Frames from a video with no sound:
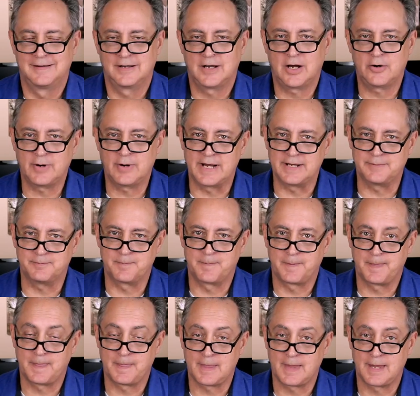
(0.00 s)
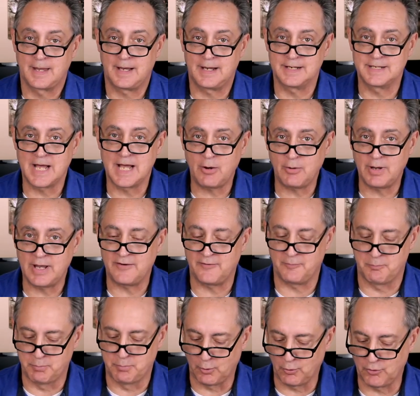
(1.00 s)
All right, I now
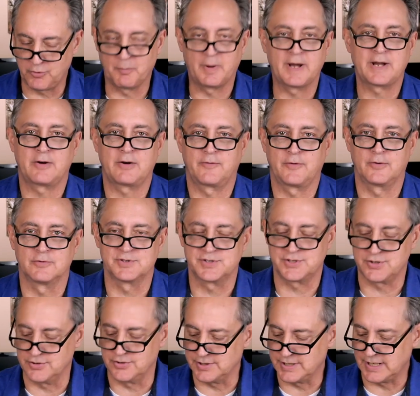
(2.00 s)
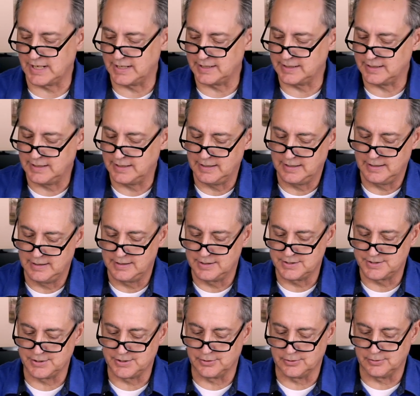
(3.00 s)
have both microphones turned on.
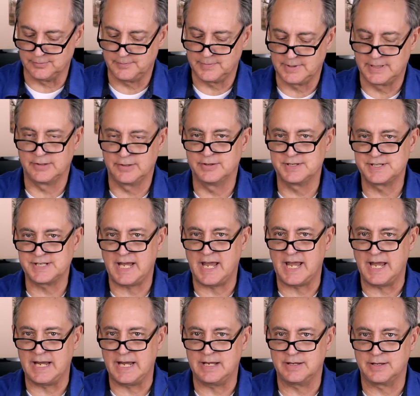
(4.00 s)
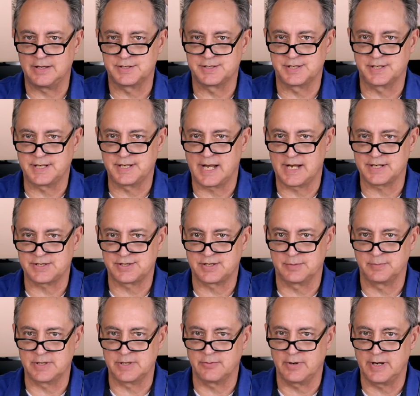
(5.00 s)
So here is A that's attached
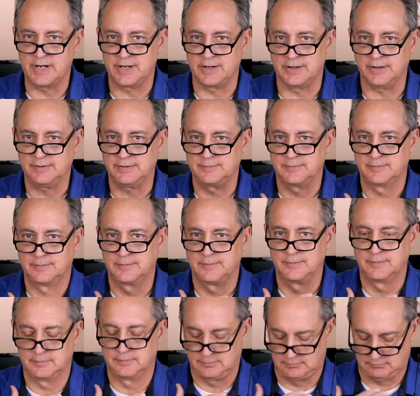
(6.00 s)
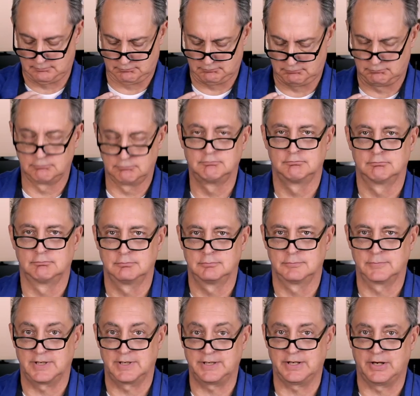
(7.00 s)
to me right here,
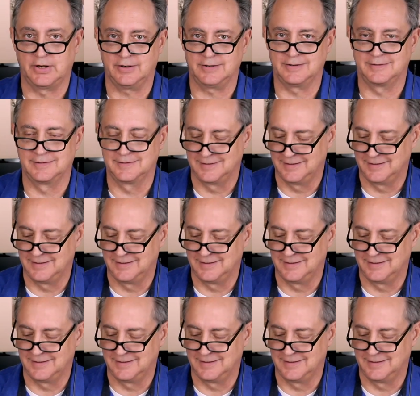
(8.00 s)
right there.